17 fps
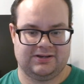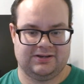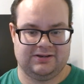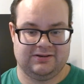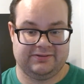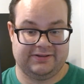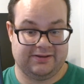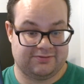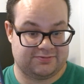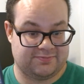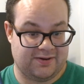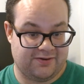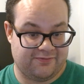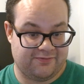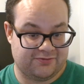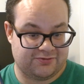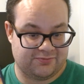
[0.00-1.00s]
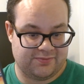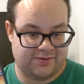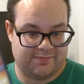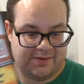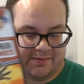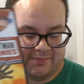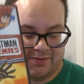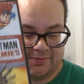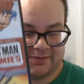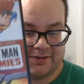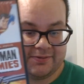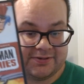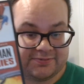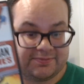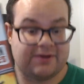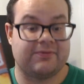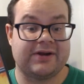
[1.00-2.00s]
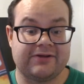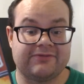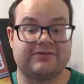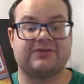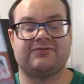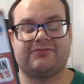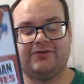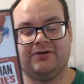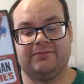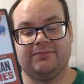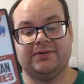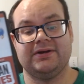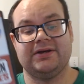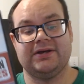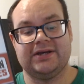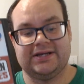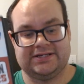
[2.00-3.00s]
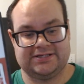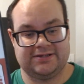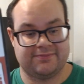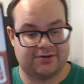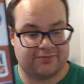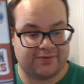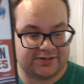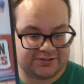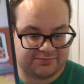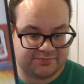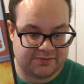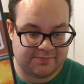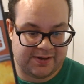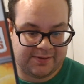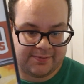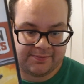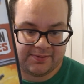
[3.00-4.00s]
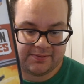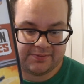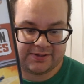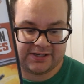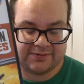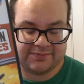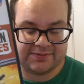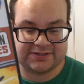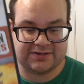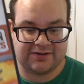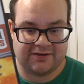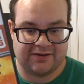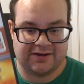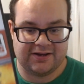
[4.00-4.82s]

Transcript: that was my review of Superman Batman Public Enemies. My rating for this film is I'm going to rate Superman Batman Public Enemies.